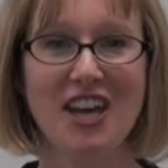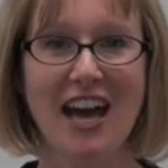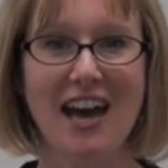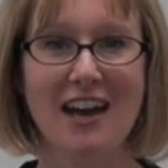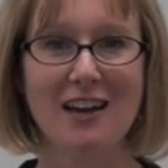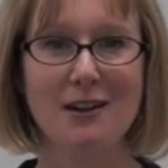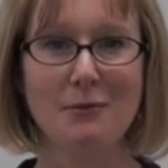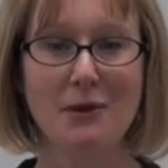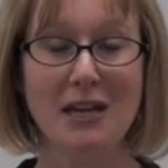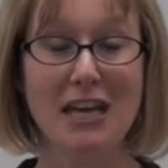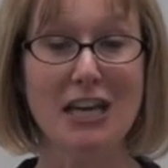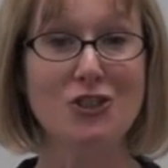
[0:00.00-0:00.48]

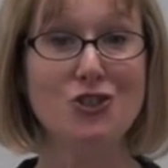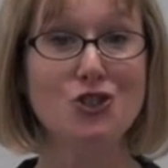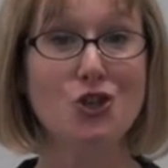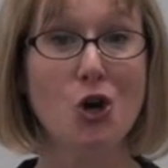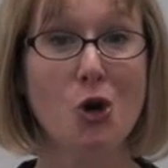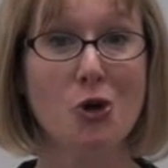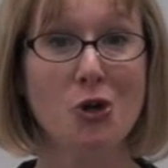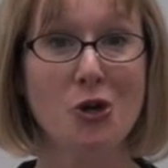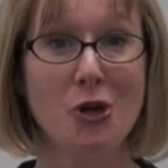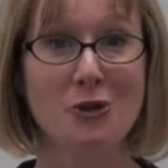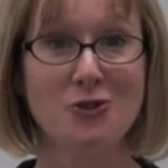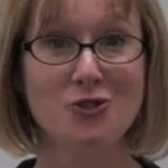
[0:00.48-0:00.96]
Academy in
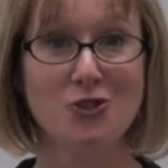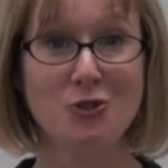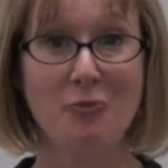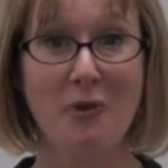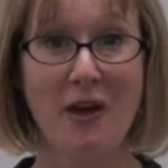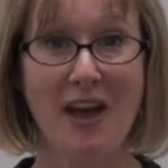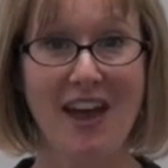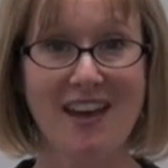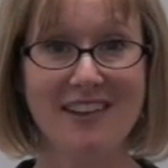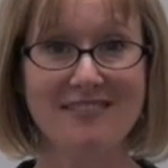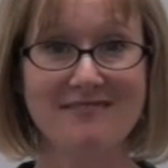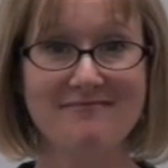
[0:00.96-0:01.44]
Tokyo,
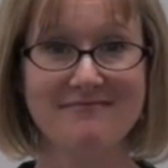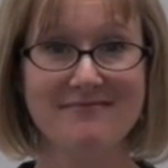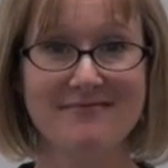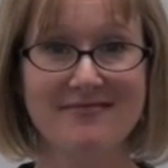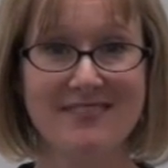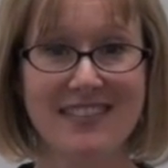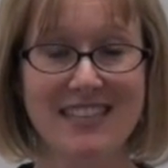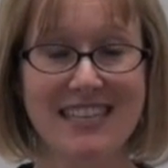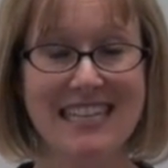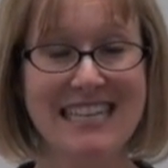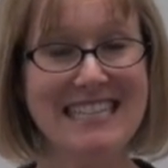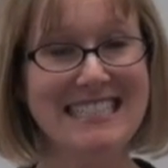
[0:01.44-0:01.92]
Japan.
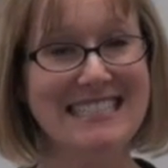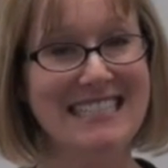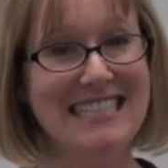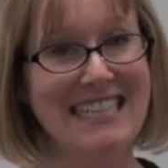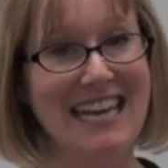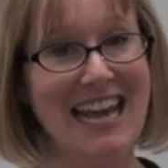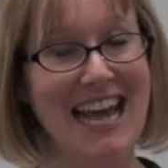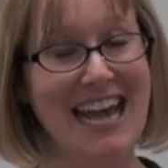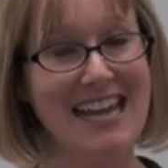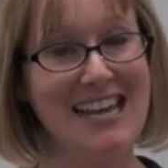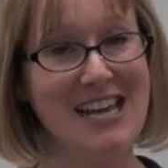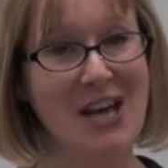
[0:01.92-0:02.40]

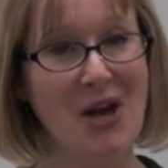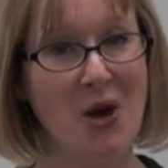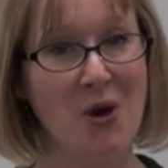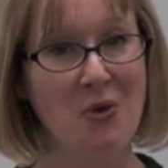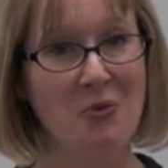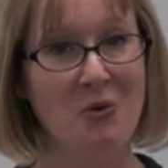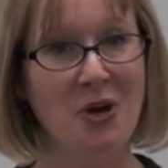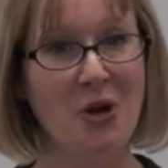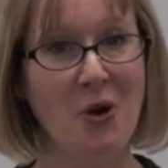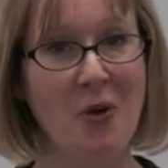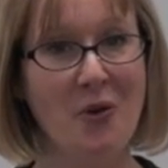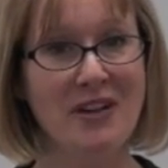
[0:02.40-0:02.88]
Today,
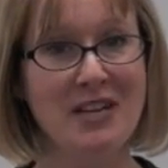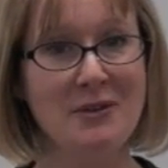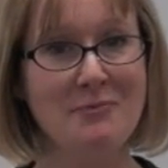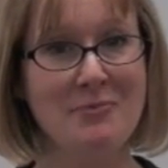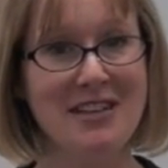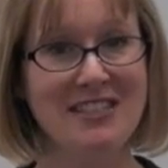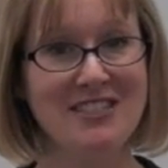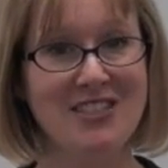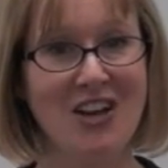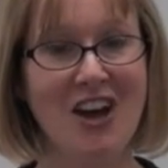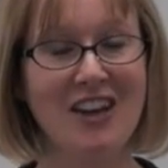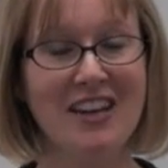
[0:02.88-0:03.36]
we're going to
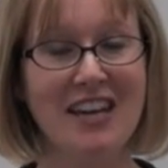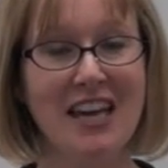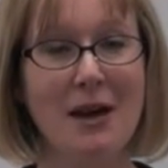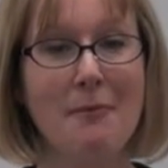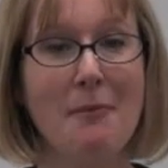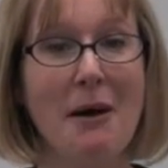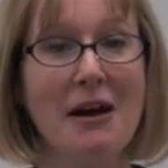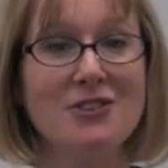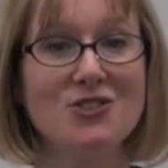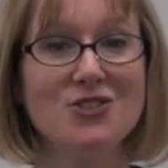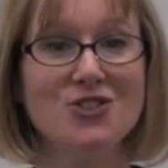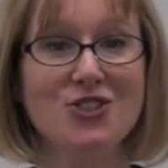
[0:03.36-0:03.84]
be talking
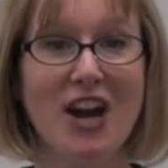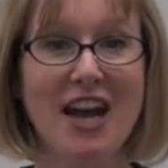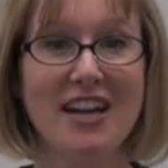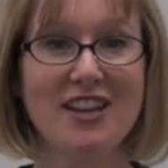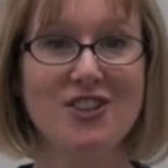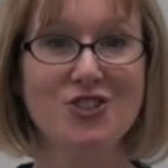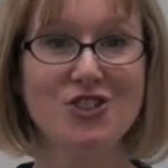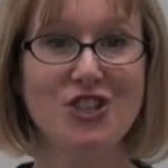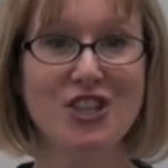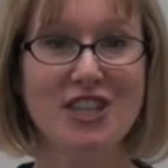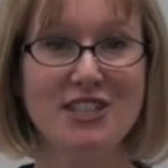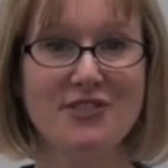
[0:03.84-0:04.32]
about
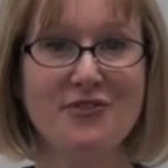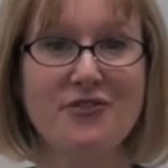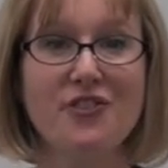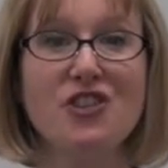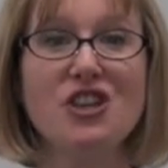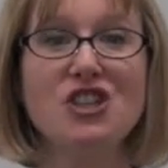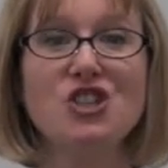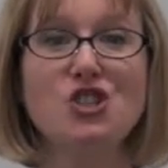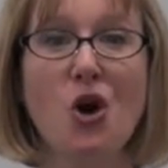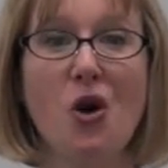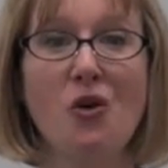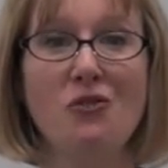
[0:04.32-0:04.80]
strategies
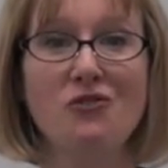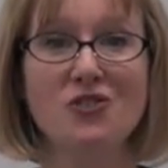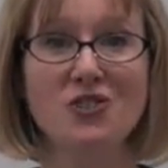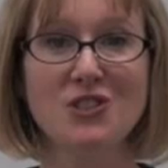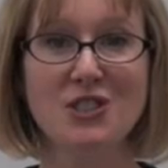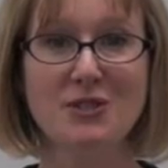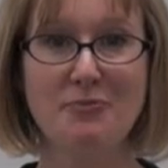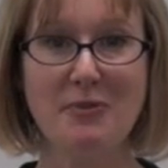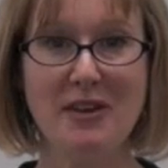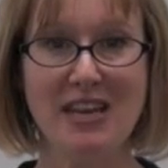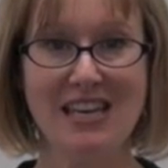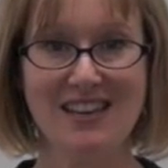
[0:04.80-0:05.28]
for the
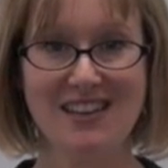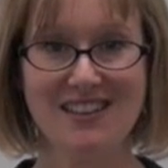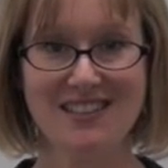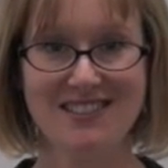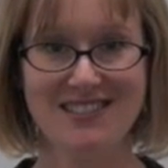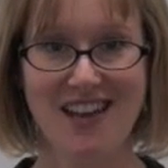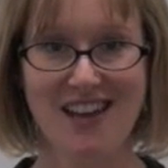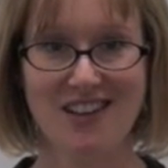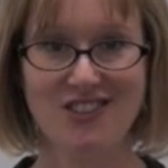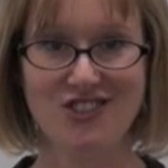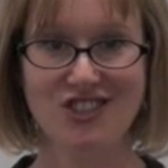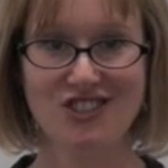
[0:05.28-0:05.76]
TOEFL speaking
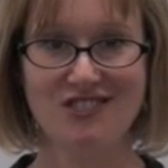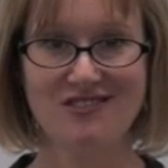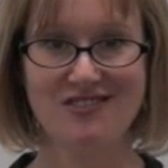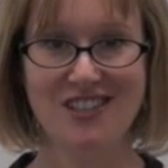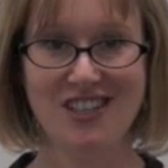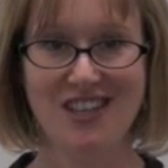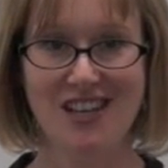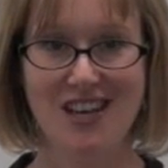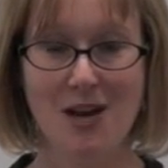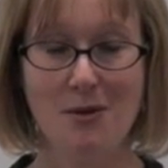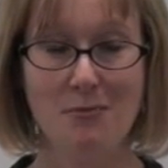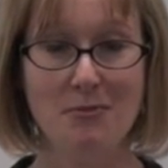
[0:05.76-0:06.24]
section,
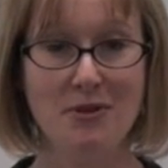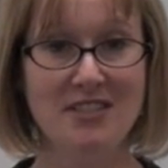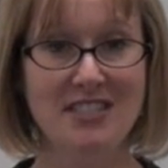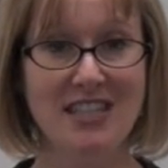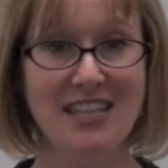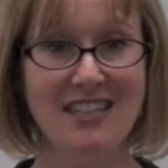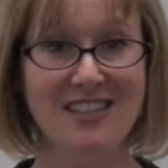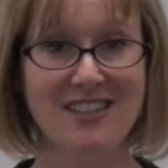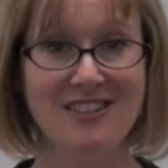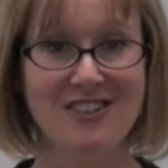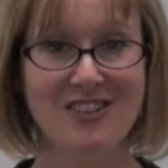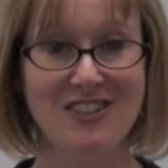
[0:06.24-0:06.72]

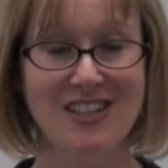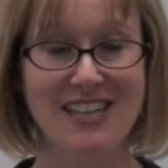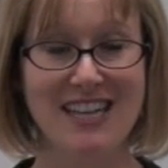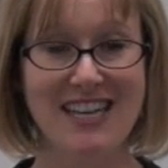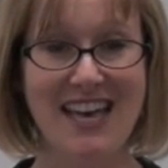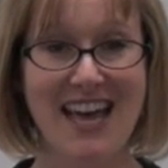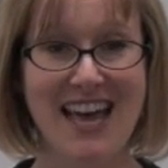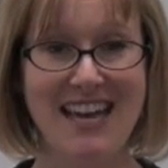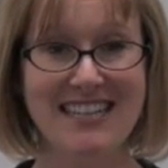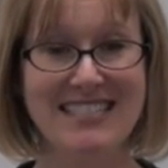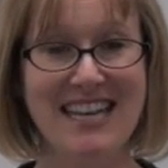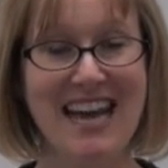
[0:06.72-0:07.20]

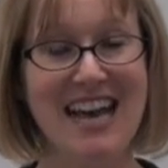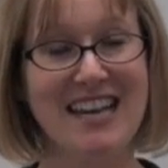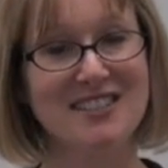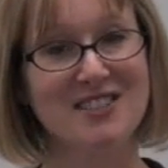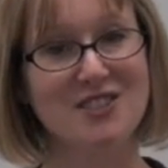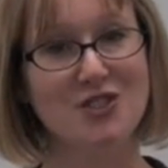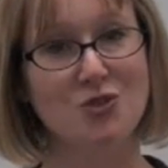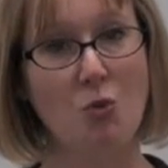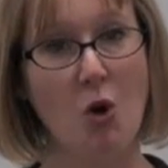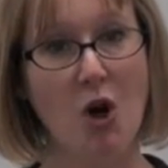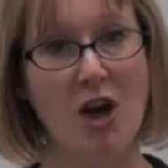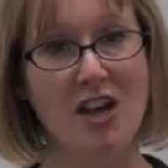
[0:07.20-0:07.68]
particularly
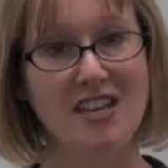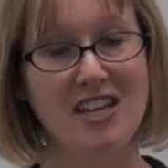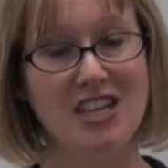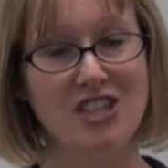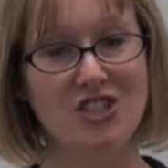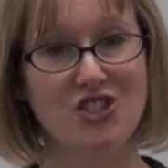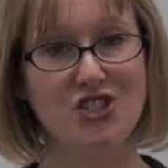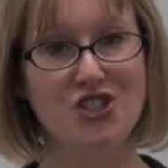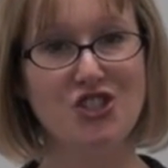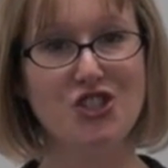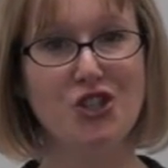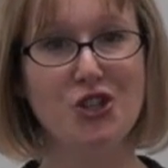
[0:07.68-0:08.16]
tasks
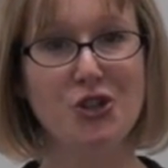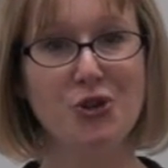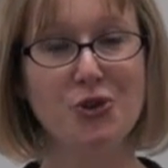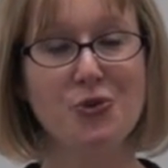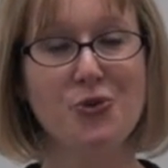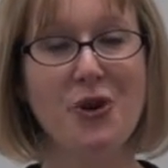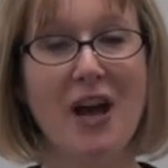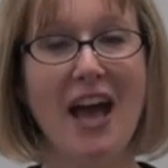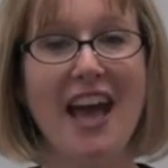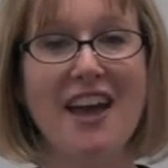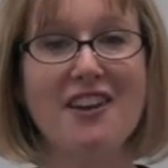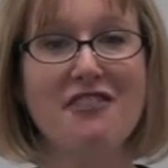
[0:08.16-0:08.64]
1,
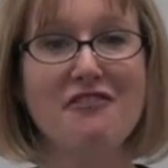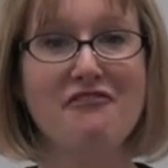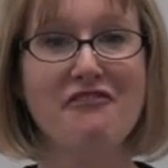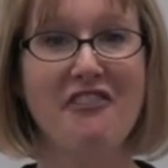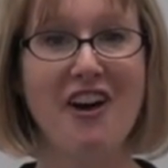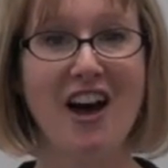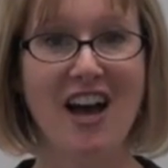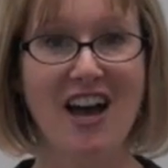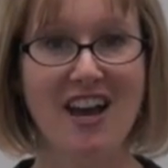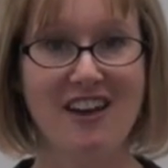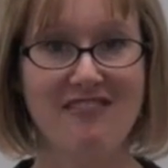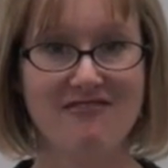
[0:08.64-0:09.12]
2, and
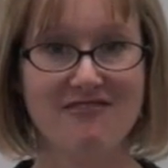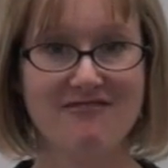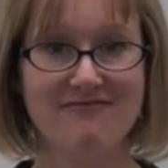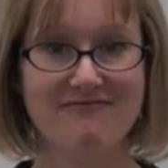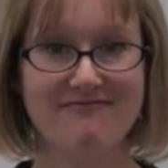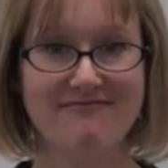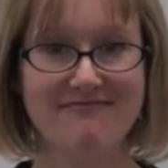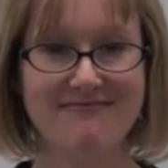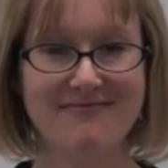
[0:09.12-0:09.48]
5.